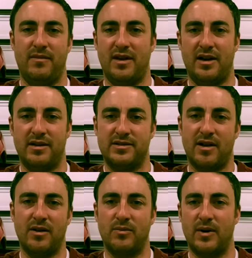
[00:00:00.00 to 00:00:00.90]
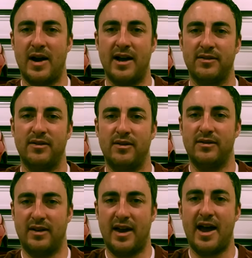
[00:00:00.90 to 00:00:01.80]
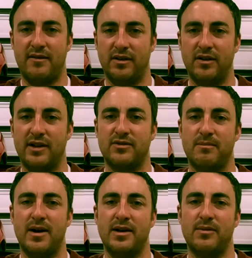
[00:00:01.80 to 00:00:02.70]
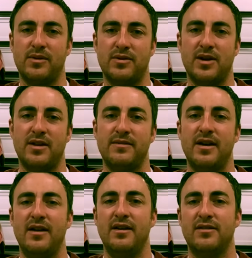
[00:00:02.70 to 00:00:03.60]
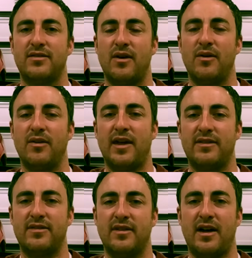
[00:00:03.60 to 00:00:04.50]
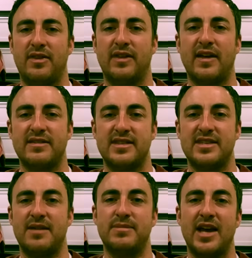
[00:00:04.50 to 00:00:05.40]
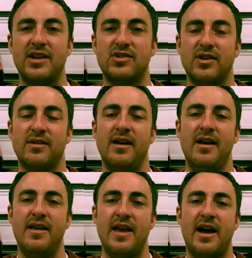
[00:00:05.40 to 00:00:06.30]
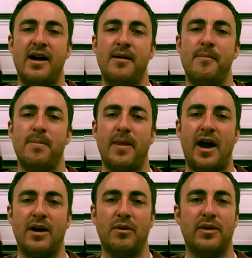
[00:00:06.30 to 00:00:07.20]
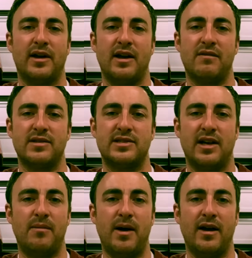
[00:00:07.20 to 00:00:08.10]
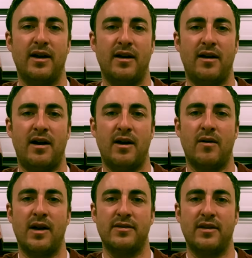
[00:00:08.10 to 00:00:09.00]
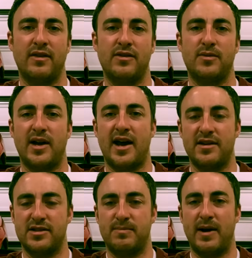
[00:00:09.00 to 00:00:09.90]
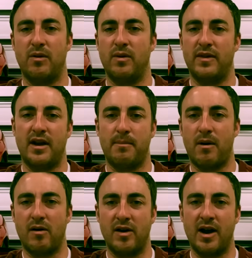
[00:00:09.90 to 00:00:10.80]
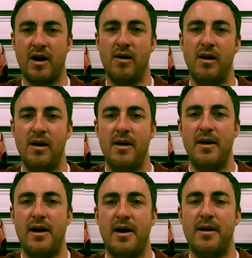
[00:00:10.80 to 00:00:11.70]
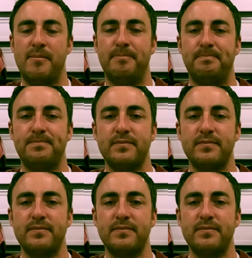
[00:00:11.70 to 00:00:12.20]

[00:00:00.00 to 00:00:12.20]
a solid rear axle and have a little extra money when you're done. So that's I think that's the temptation. Um, I don't think I'd ever sell my IRS on this one. I had a spare one that I parted out, um,